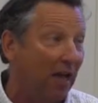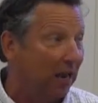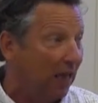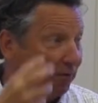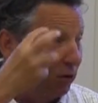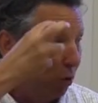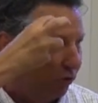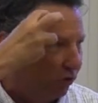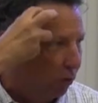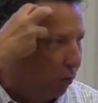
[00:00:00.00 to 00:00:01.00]
That 11 year
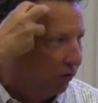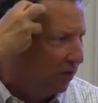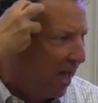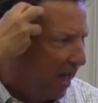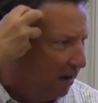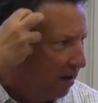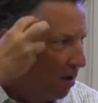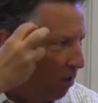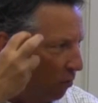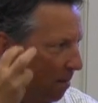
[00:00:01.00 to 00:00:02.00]
old stores that,
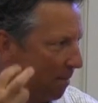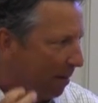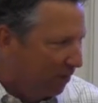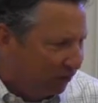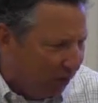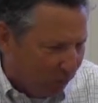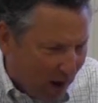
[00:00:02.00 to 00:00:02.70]
remembers it,